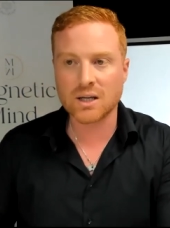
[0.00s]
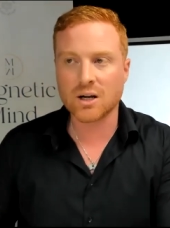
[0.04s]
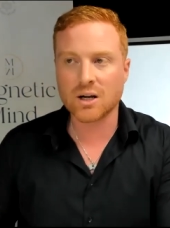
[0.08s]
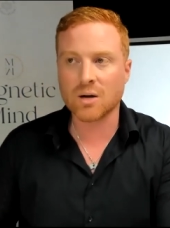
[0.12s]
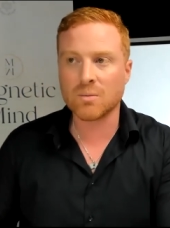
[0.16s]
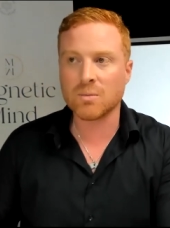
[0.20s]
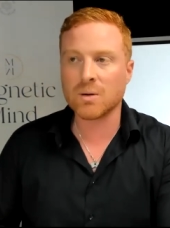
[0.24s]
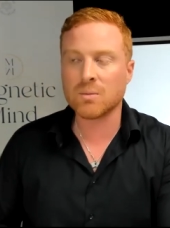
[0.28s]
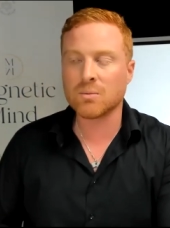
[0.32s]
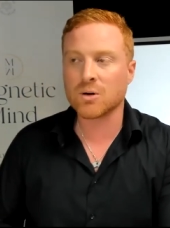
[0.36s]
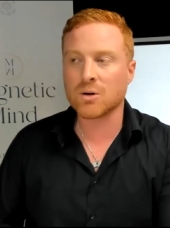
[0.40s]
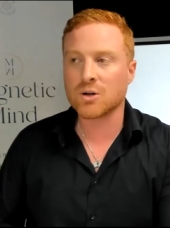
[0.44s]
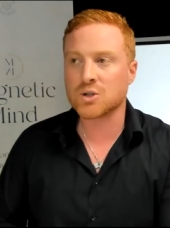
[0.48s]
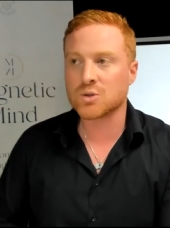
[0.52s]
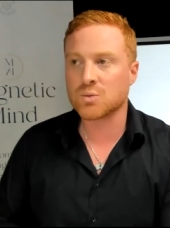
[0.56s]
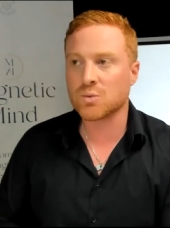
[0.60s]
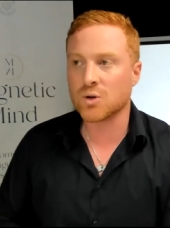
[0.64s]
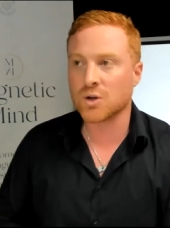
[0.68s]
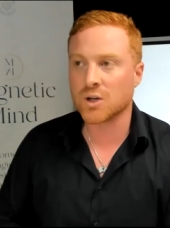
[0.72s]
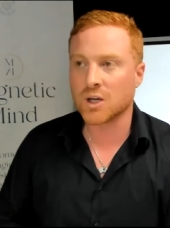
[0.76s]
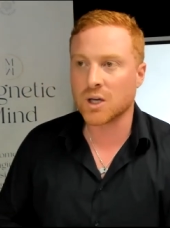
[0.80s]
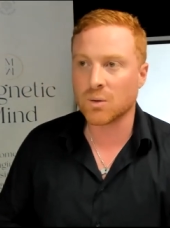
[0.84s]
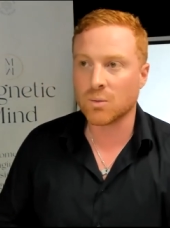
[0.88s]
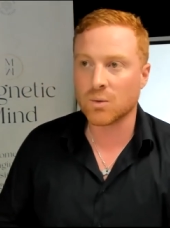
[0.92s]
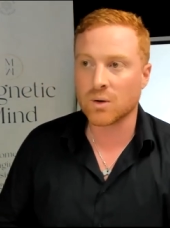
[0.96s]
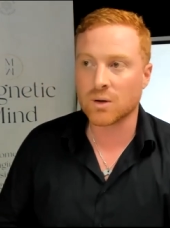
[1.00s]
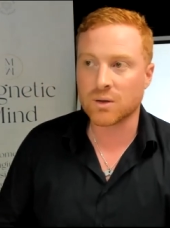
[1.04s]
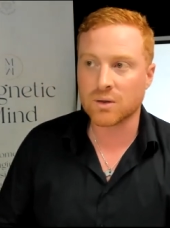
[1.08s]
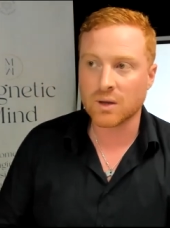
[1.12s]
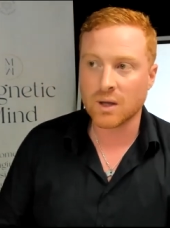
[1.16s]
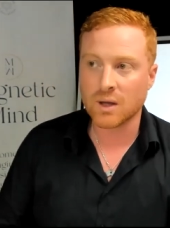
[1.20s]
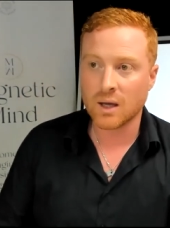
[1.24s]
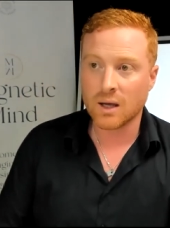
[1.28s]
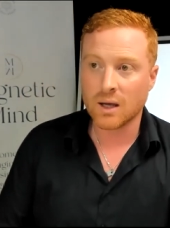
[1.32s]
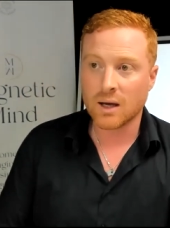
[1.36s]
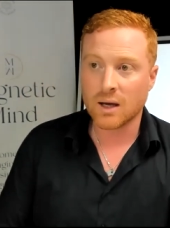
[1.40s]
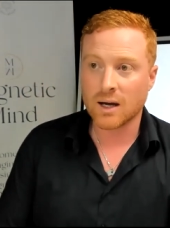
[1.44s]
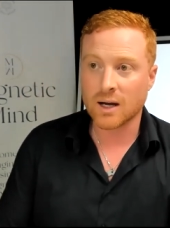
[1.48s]
I remember I was working with
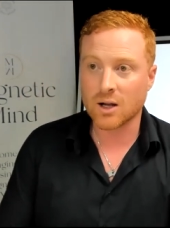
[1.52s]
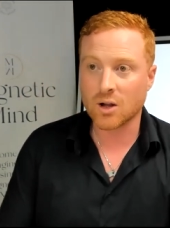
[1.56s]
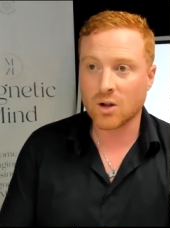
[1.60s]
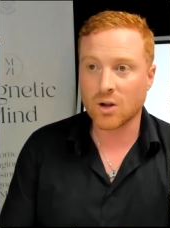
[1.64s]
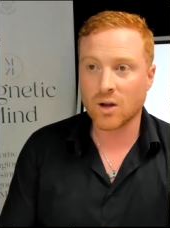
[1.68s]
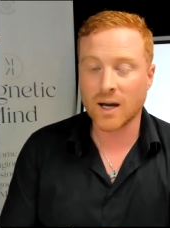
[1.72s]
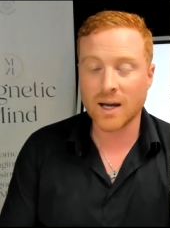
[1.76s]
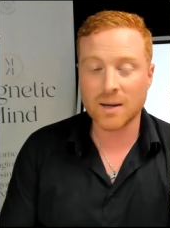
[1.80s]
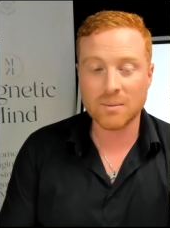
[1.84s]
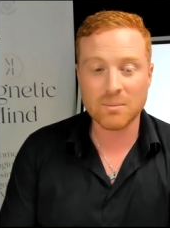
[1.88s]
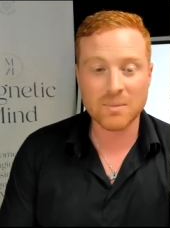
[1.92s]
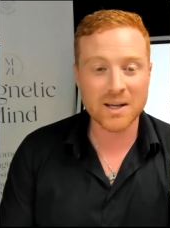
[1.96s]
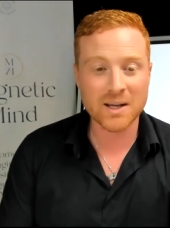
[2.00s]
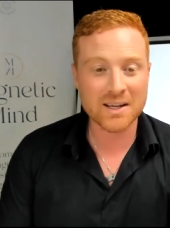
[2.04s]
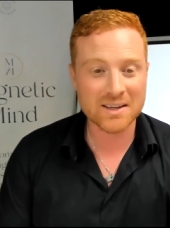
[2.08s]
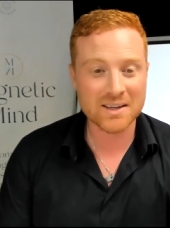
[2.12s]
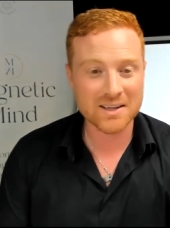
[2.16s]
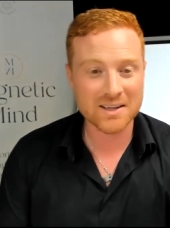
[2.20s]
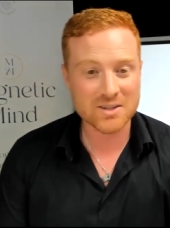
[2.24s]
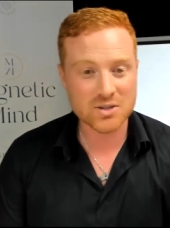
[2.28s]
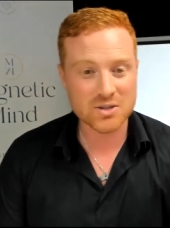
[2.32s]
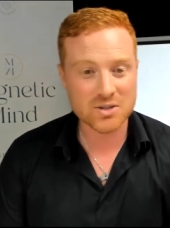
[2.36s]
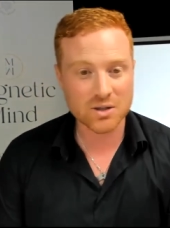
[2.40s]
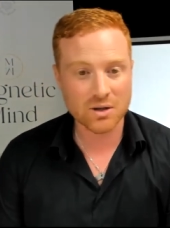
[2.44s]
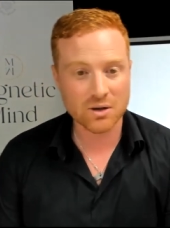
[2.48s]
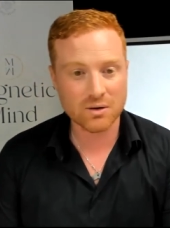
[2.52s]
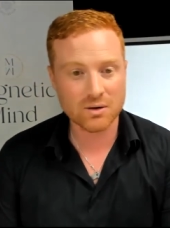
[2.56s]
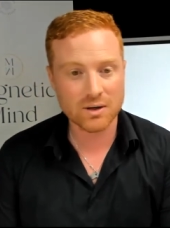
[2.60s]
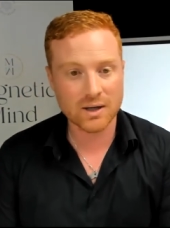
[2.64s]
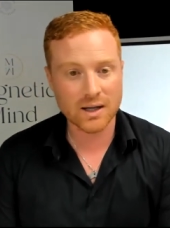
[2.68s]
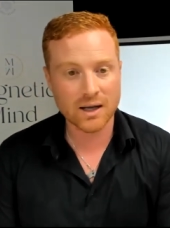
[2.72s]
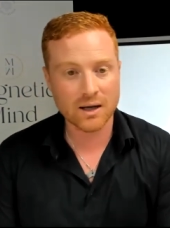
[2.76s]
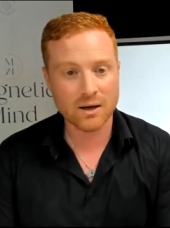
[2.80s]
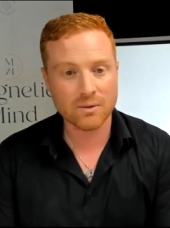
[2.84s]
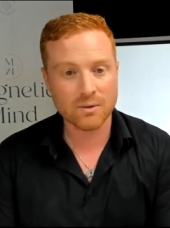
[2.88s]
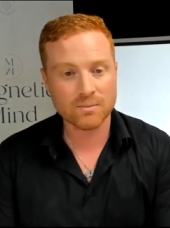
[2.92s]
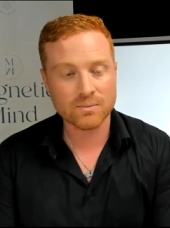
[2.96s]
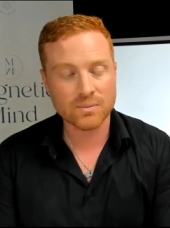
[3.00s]
a client many years ago
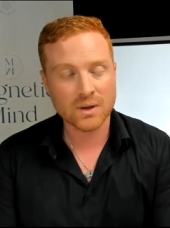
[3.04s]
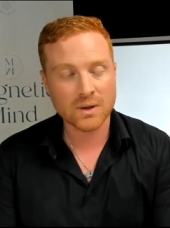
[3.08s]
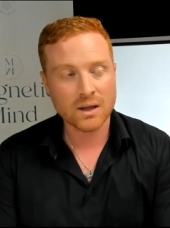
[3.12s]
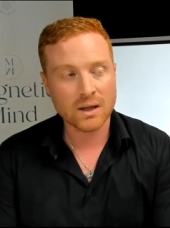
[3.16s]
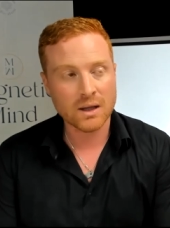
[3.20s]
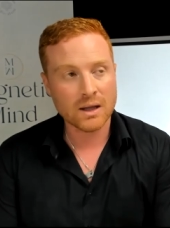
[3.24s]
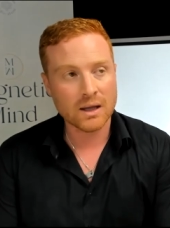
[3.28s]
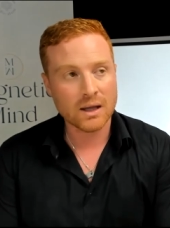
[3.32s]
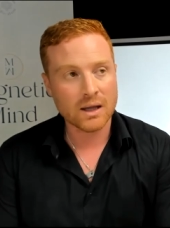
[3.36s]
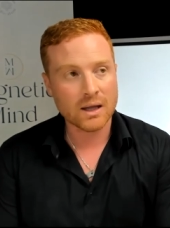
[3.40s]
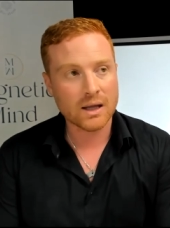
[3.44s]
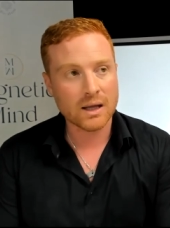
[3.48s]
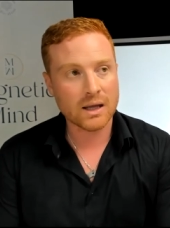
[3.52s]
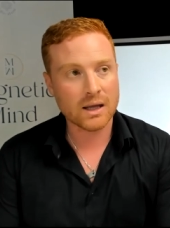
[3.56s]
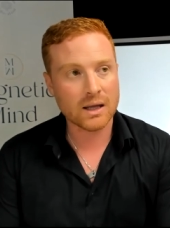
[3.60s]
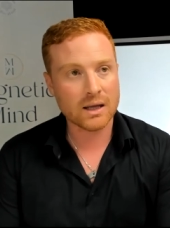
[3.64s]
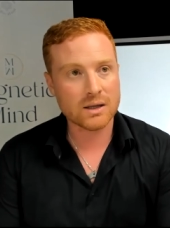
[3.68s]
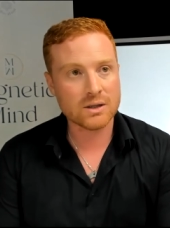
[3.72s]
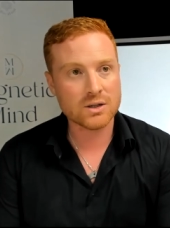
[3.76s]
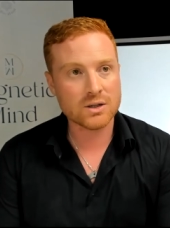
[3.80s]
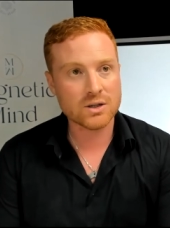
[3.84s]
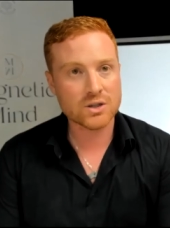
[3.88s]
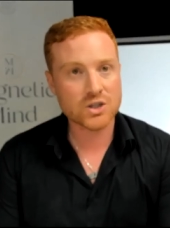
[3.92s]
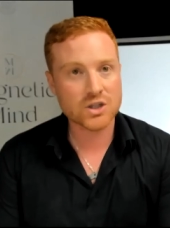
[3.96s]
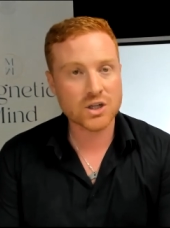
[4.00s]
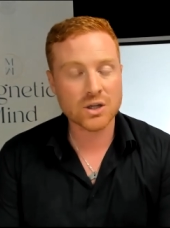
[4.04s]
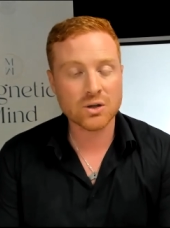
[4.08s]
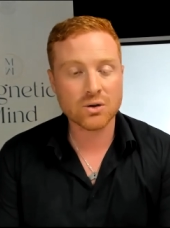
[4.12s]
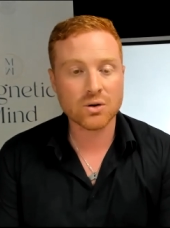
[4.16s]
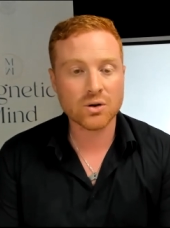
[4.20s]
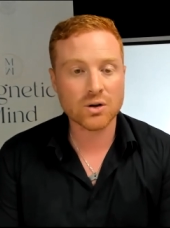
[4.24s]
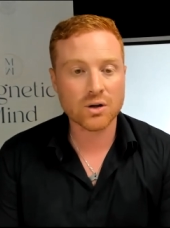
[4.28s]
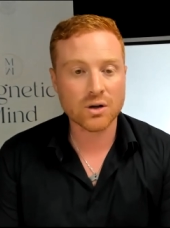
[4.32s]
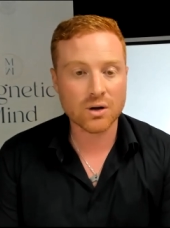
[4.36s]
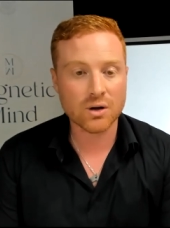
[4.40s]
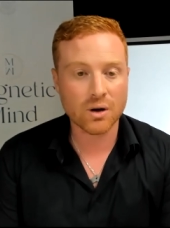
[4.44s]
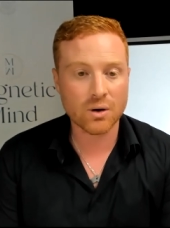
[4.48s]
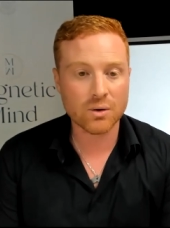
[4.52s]
now, and she
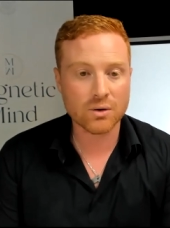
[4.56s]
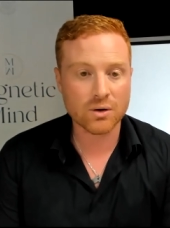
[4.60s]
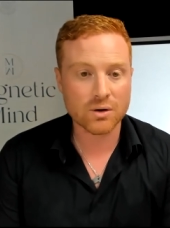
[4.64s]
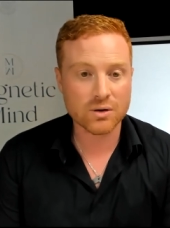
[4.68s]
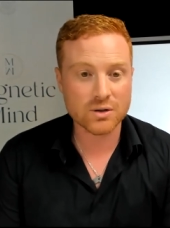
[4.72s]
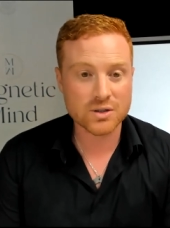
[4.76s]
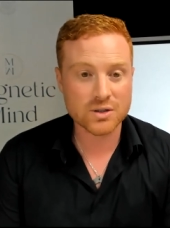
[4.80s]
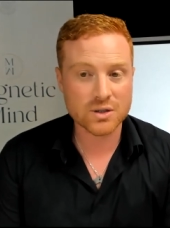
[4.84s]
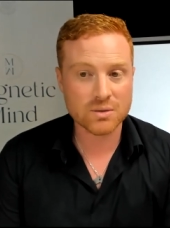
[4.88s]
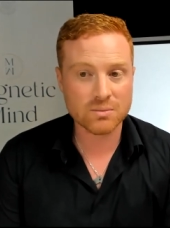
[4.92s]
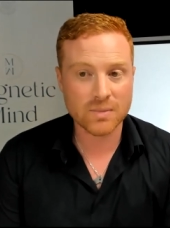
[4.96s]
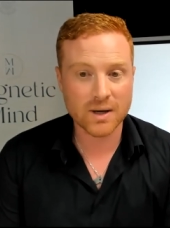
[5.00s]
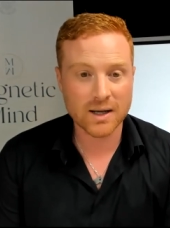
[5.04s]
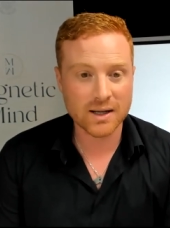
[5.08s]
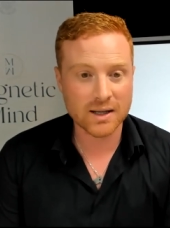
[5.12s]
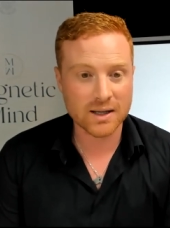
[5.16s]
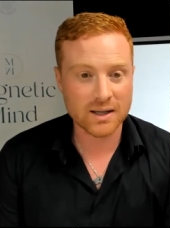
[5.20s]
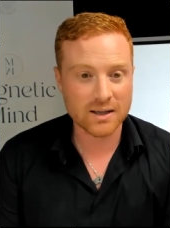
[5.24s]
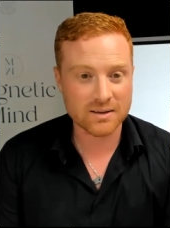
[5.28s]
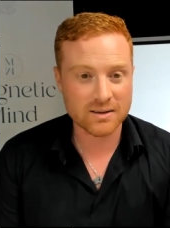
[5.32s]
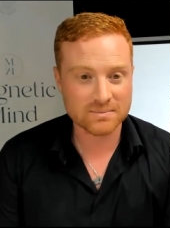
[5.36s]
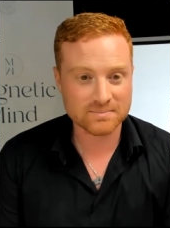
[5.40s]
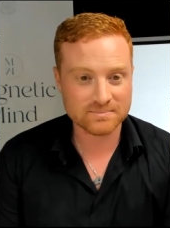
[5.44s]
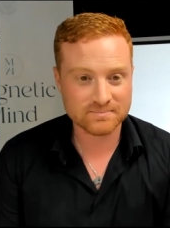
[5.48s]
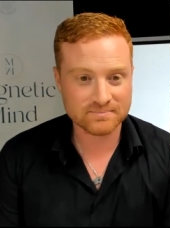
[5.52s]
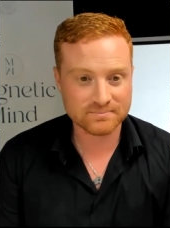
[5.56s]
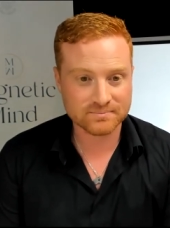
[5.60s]
couldn't hold on to money.